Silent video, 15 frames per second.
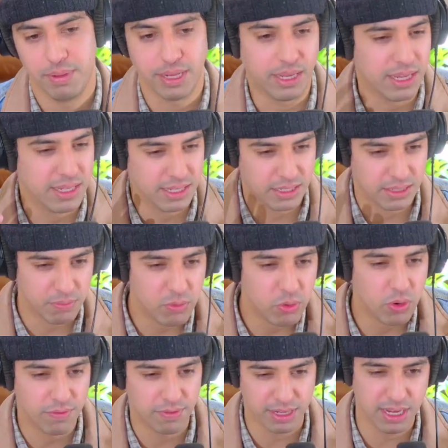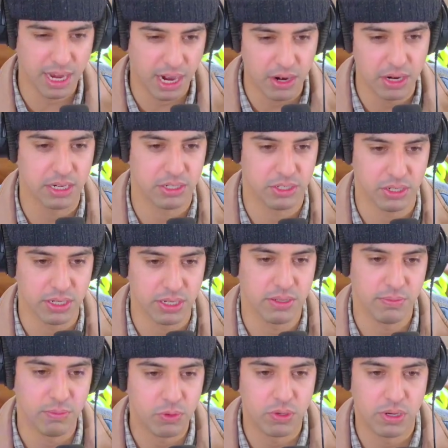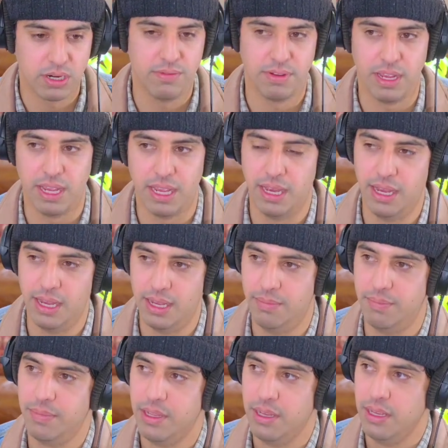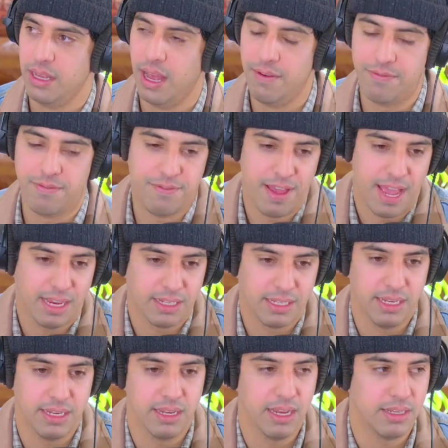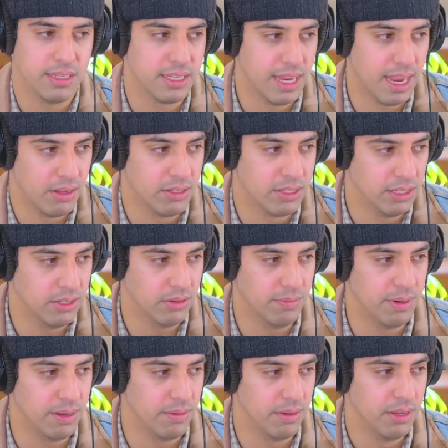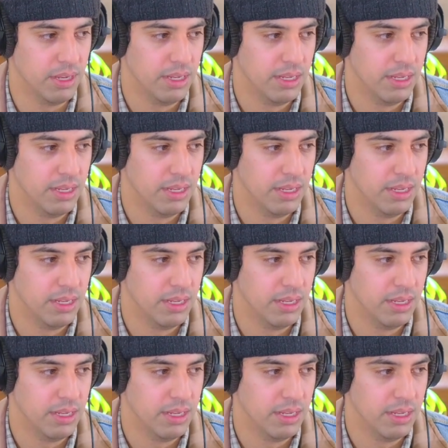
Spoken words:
because it's more of a character, it's more of a effect. It sounds a little bit